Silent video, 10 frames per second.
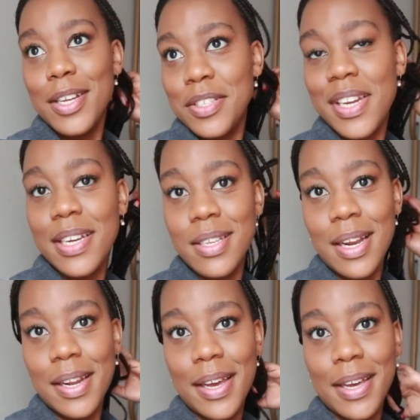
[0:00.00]
Today's
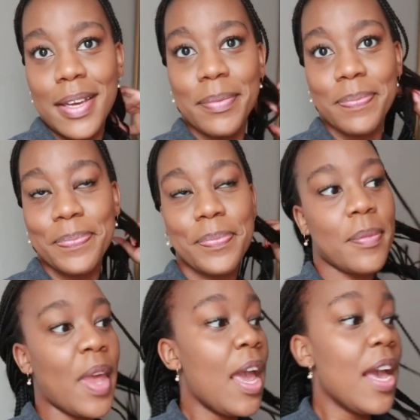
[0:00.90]
Sunday,
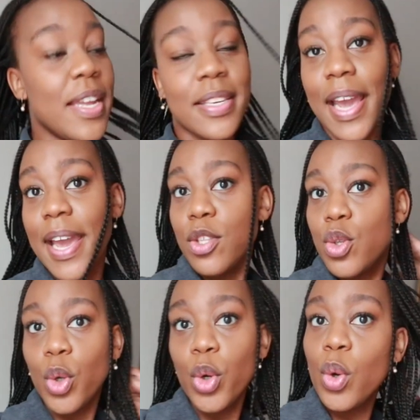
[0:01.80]
day
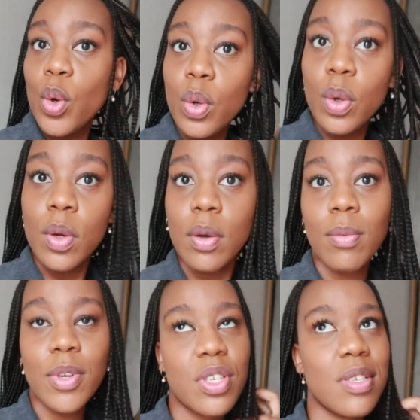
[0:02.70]
2,
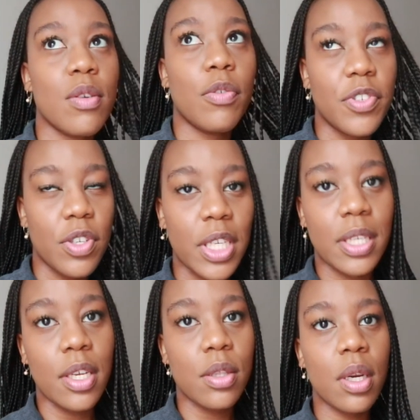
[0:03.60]
which is officially
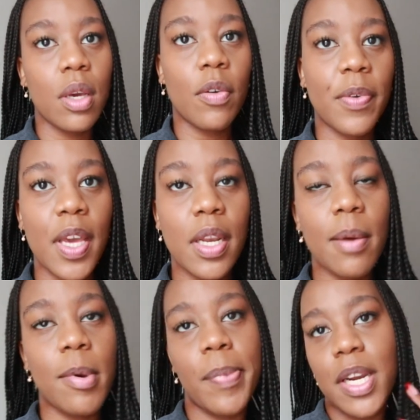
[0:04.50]
day 3 of Hey
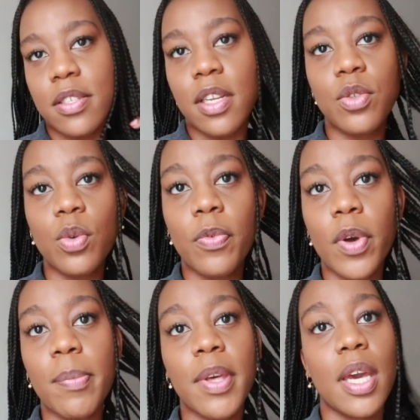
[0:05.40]
Neighbour, but it's day 2 for
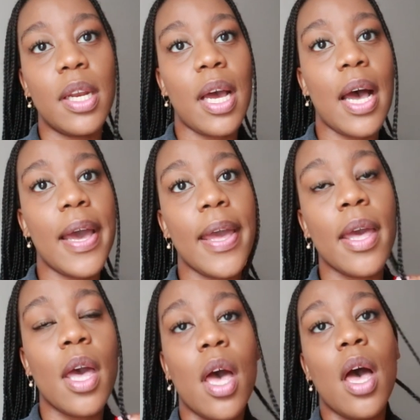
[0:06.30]
MK and I.
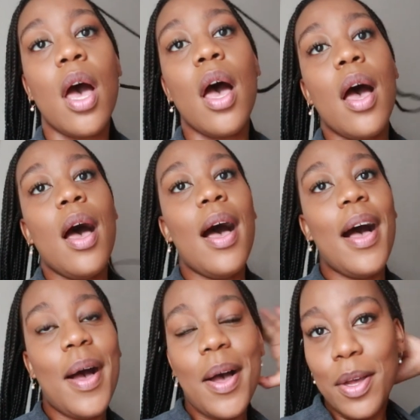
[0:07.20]

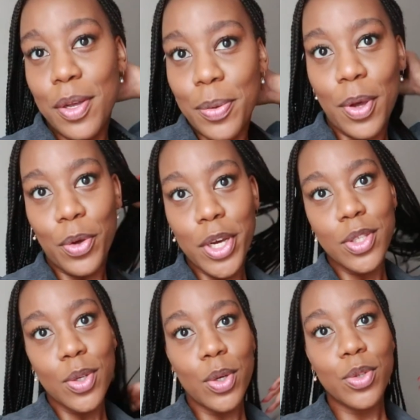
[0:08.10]
We are going
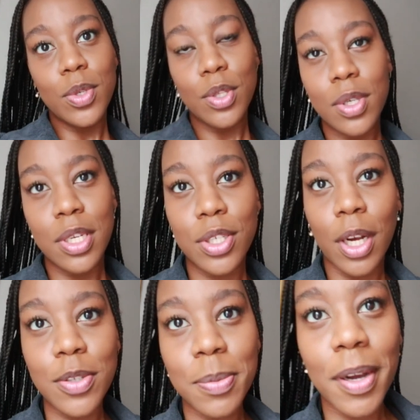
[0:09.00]
to go see Swedish
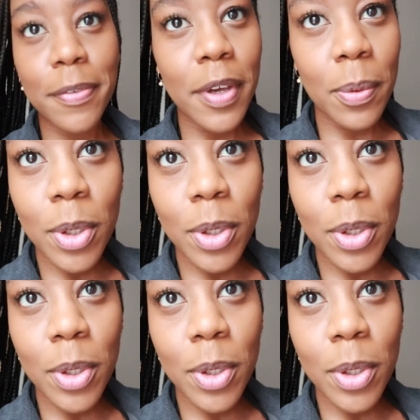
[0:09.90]
House Mafia.